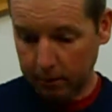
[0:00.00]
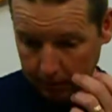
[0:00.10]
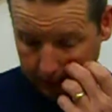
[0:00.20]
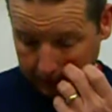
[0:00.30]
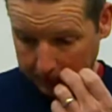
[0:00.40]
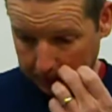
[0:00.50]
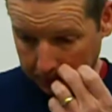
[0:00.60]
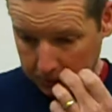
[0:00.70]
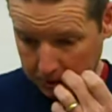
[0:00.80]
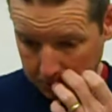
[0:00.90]
all the
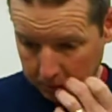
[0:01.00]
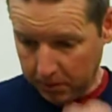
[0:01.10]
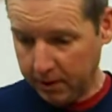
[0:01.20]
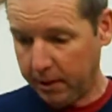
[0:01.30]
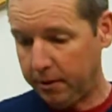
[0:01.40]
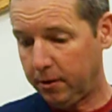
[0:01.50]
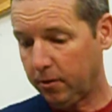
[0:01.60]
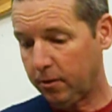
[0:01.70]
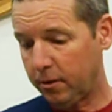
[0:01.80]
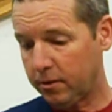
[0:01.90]
notes tuned in on your
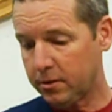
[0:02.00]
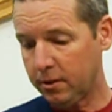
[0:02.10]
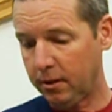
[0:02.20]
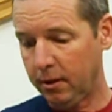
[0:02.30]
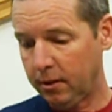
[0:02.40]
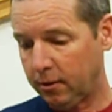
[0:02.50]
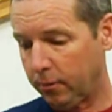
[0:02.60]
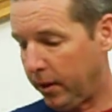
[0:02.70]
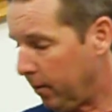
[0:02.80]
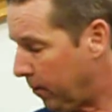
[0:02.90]
horns the
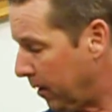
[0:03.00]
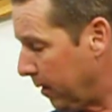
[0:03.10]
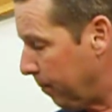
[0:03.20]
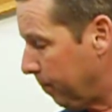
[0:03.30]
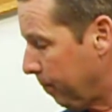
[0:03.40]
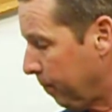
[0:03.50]
way you want them,